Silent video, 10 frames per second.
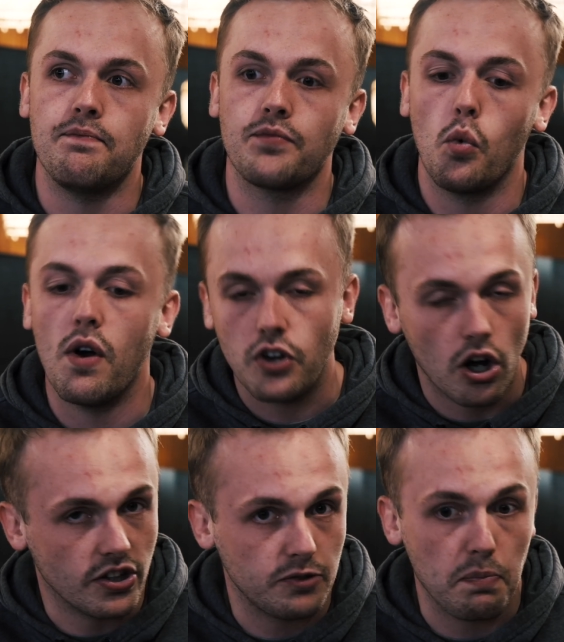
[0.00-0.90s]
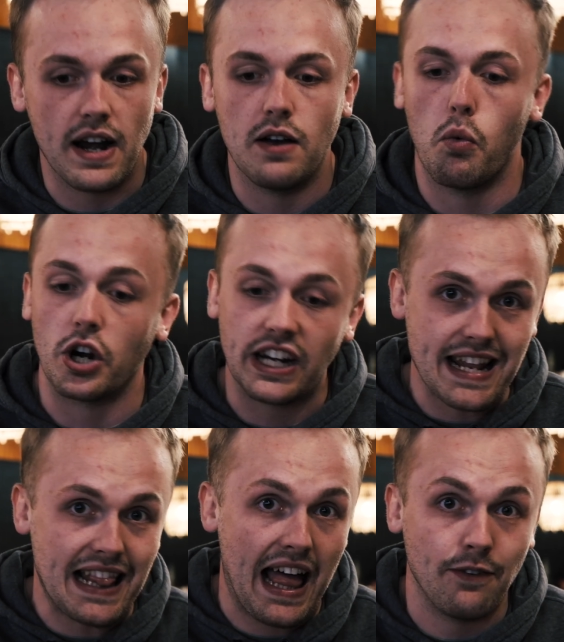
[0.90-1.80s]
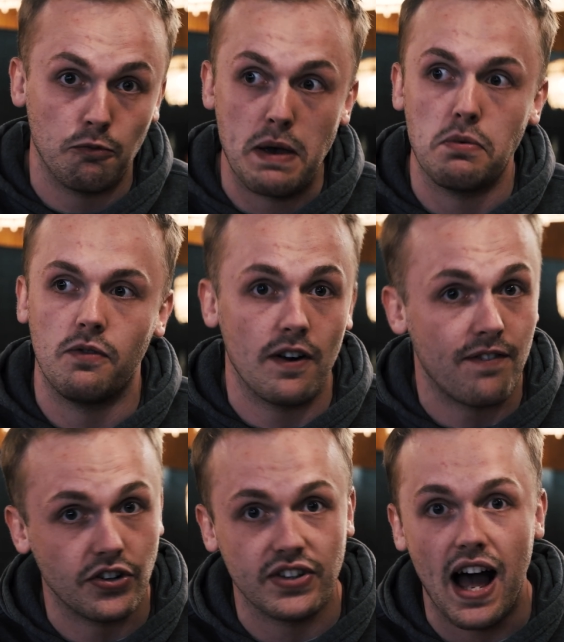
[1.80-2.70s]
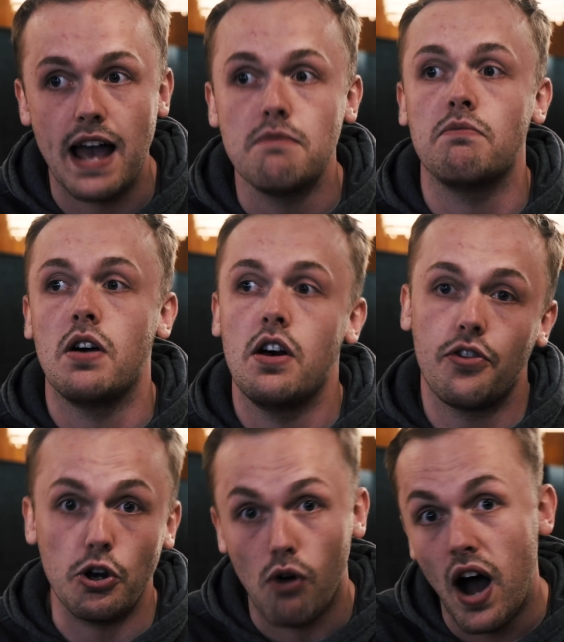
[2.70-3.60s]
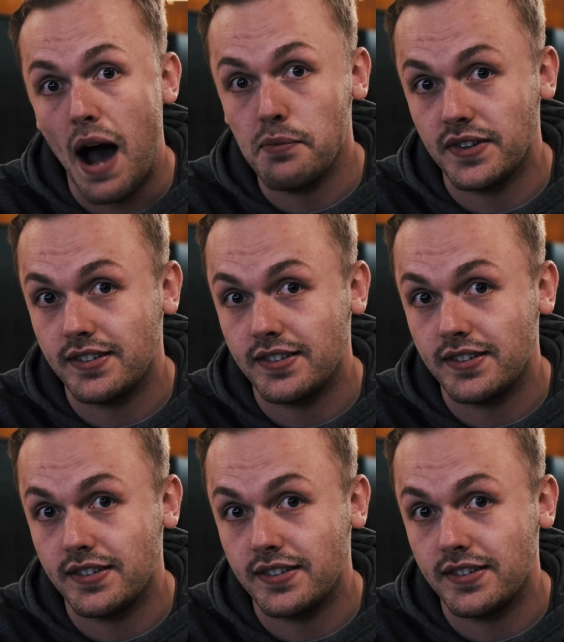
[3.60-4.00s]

with God's Spirit working in the lives of people for the first time through what happens at